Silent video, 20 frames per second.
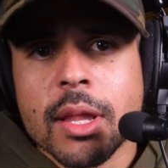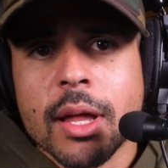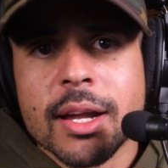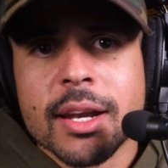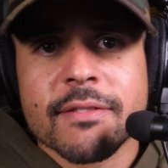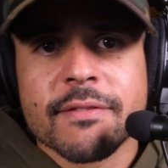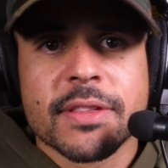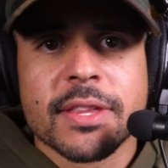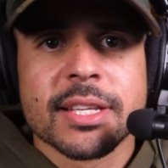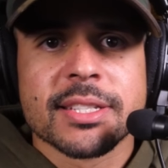
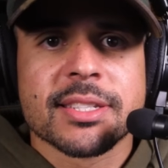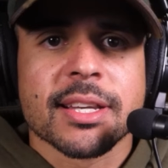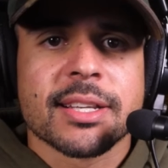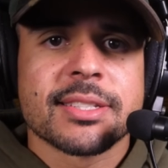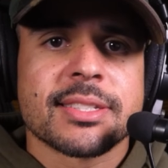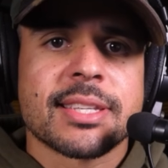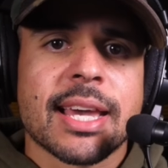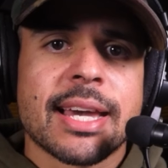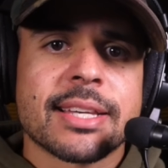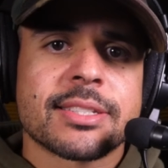of the
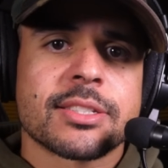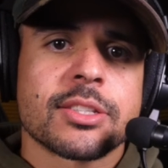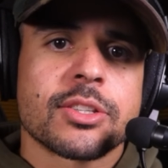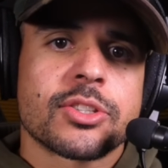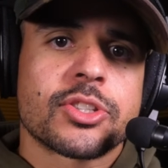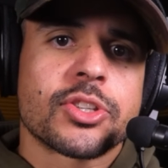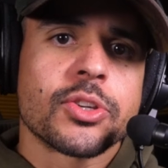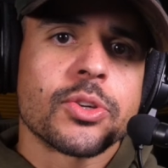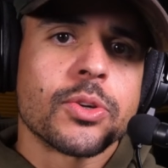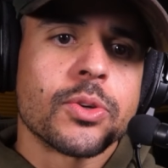success
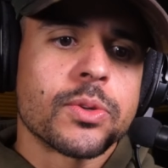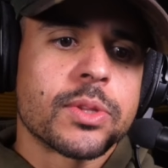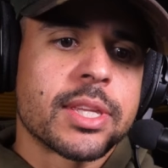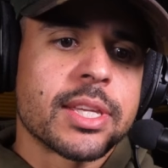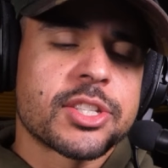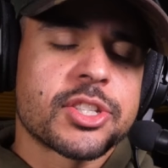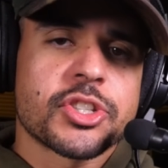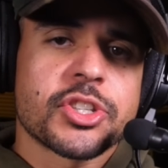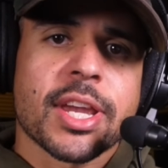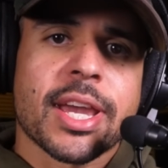to
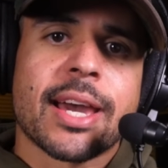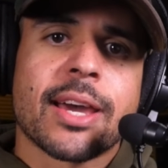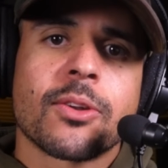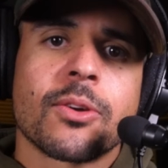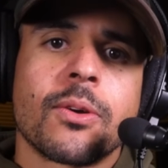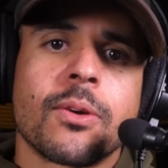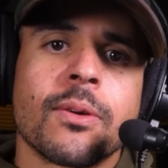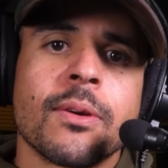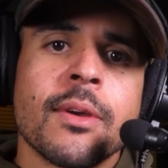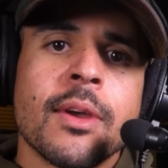this
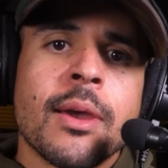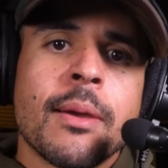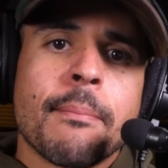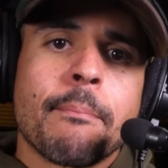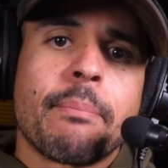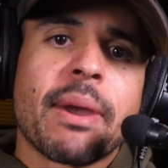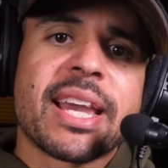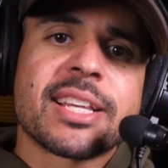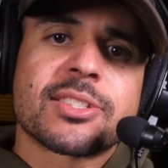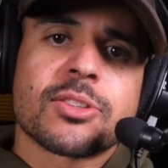channel
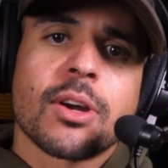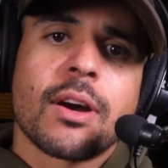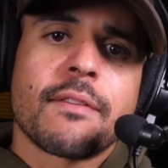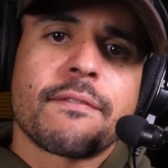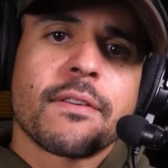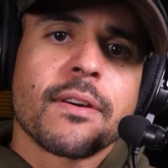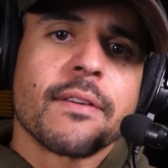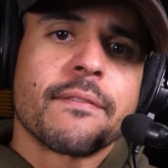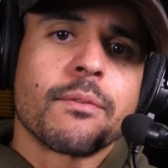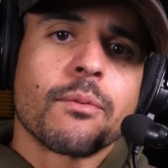based off
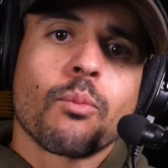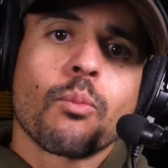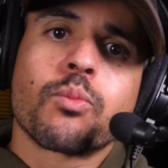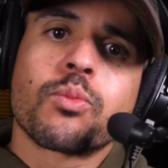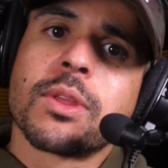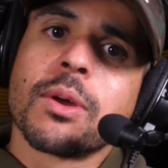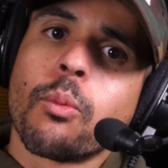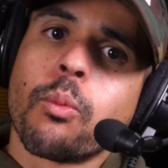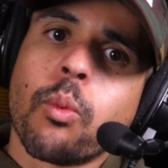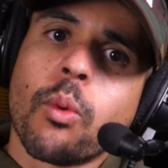of
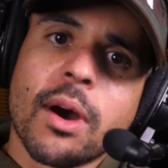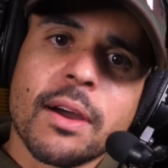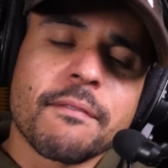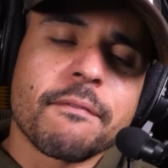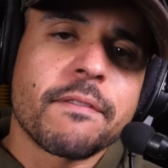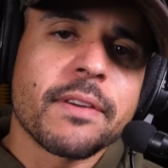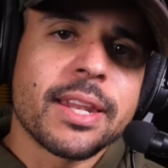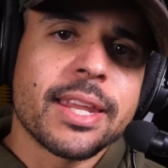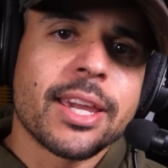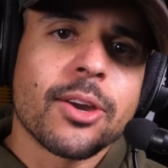the one
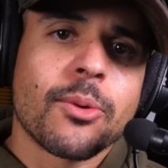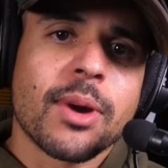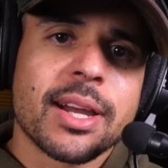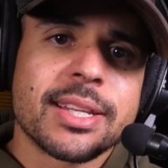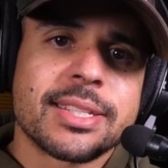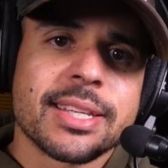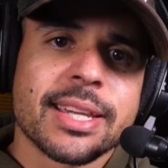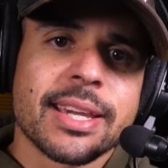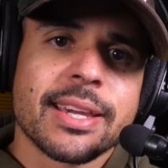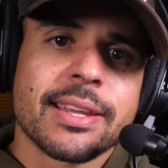video I
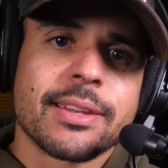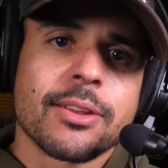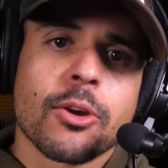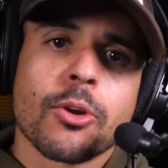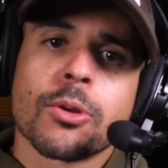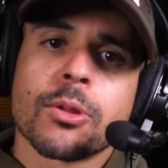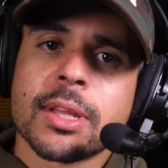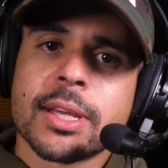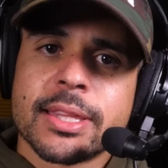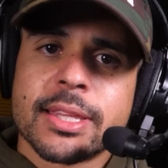did
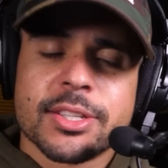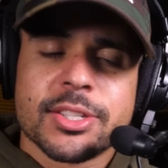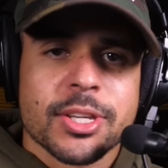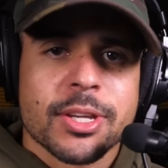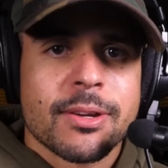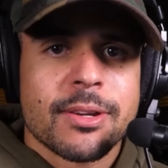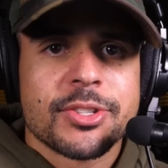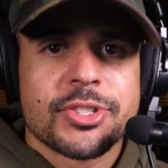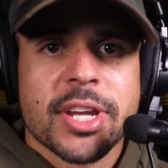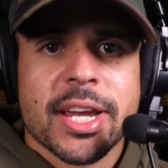early this
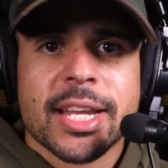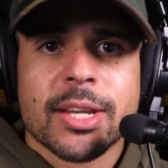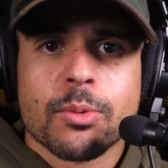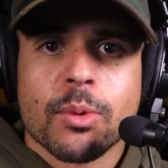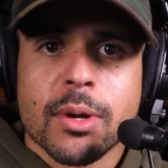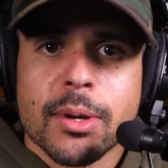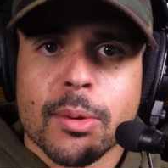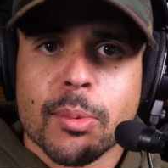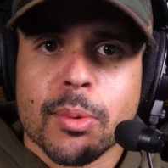year in January where